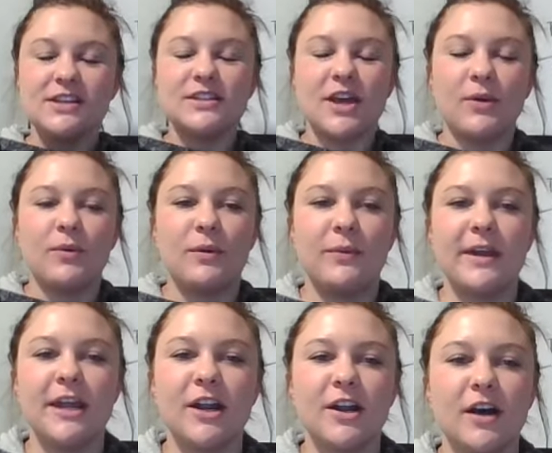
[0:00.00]
So when we
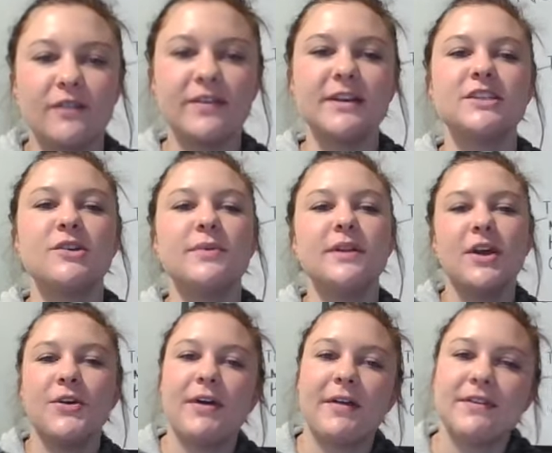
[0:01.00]
hear nonfiction, we
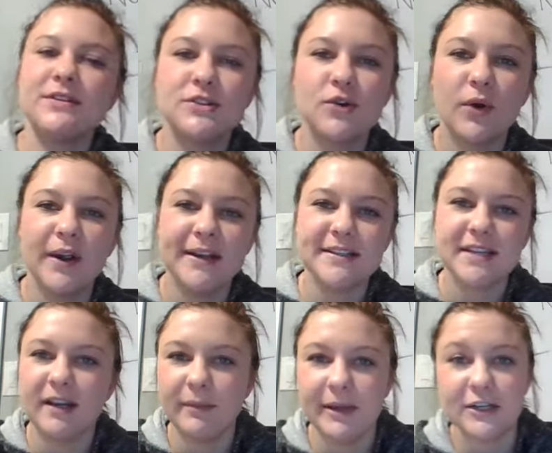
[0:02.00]
know that the story is
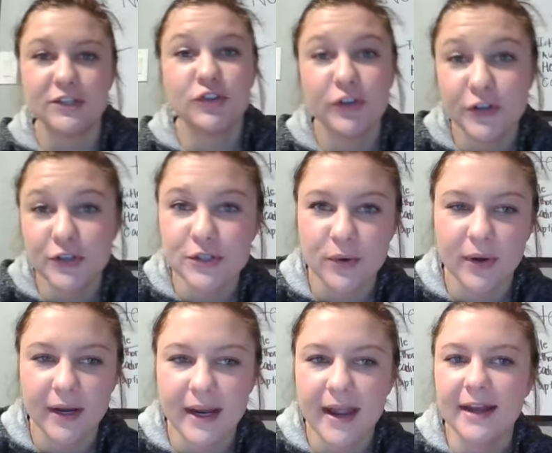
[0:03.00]
going to be a true story